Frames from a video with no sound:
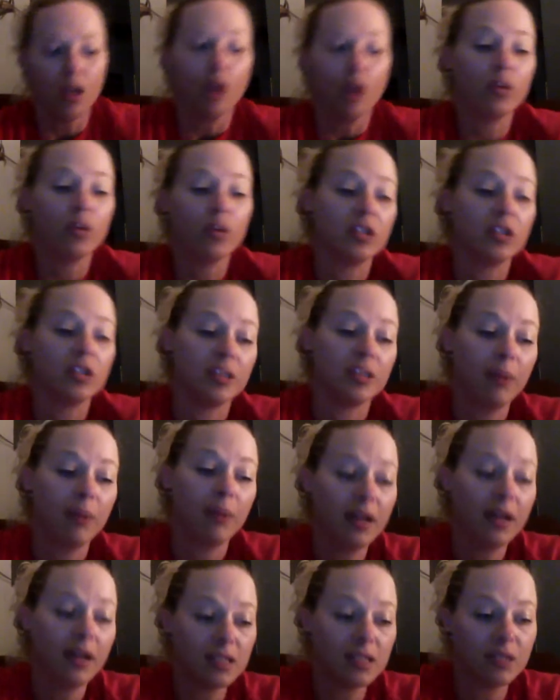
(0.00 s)
which is a
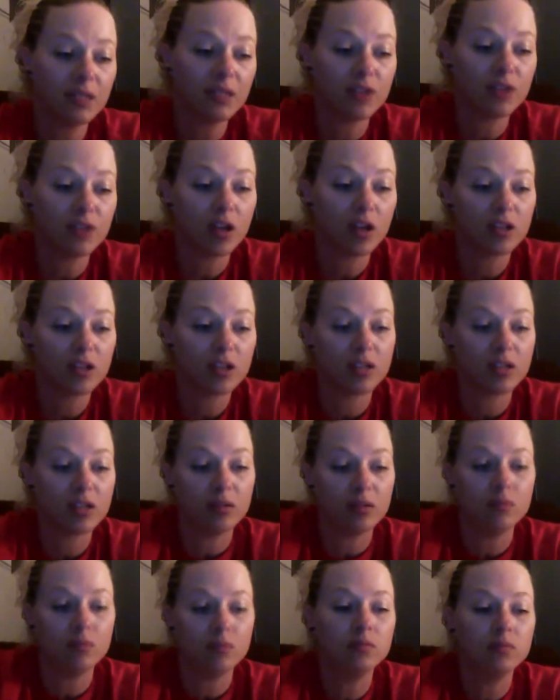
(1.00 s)
positive charged
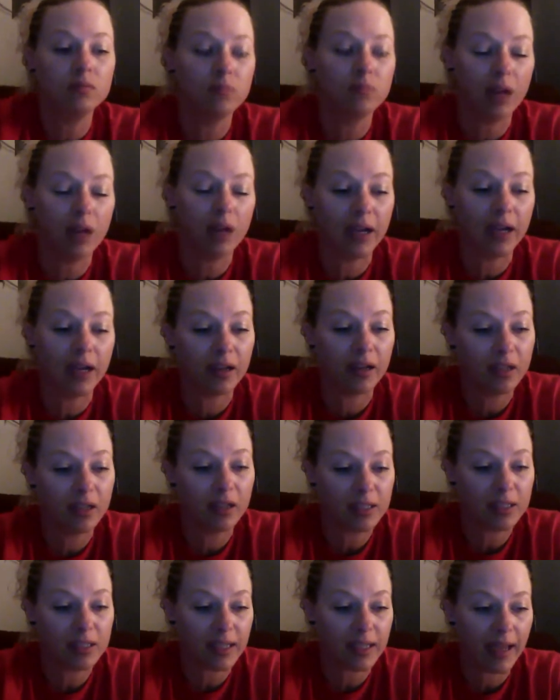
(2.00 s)
ion.
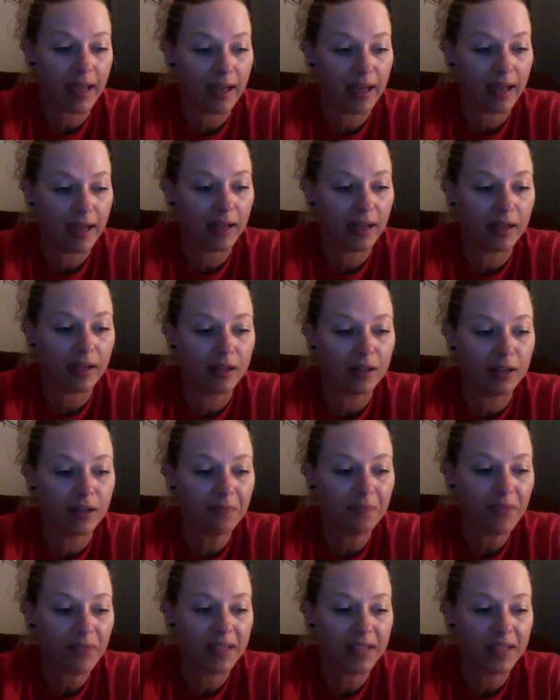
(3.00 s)
It's cation.